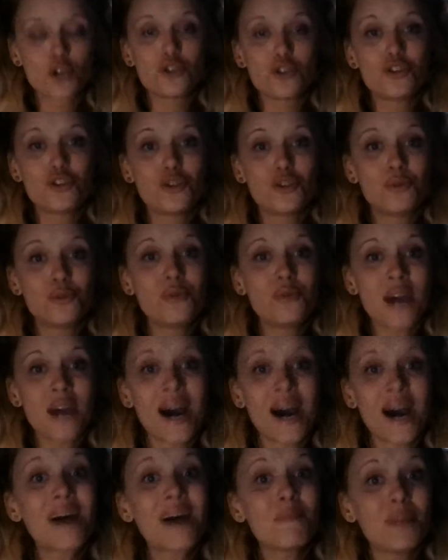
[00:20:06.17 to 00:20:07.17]
"Do
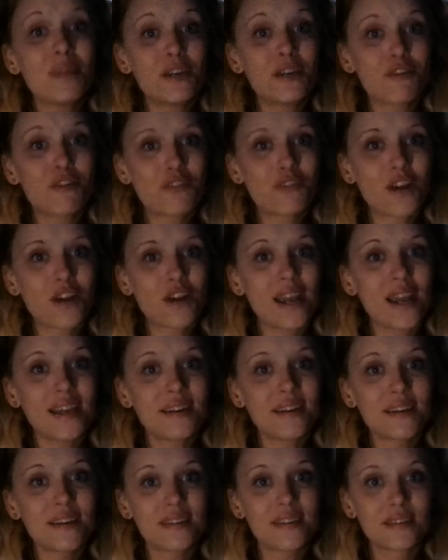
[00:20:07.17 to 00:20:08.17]
not be
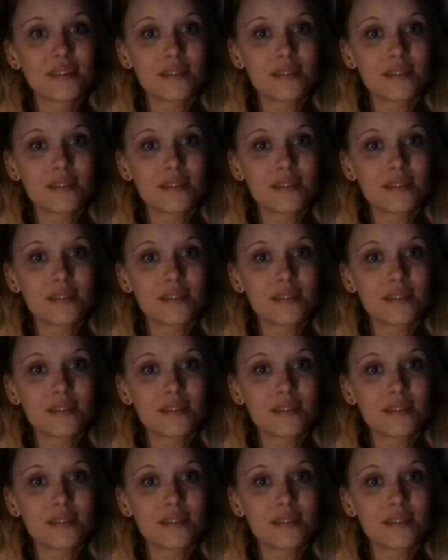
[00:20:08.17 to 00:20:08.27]
afraid.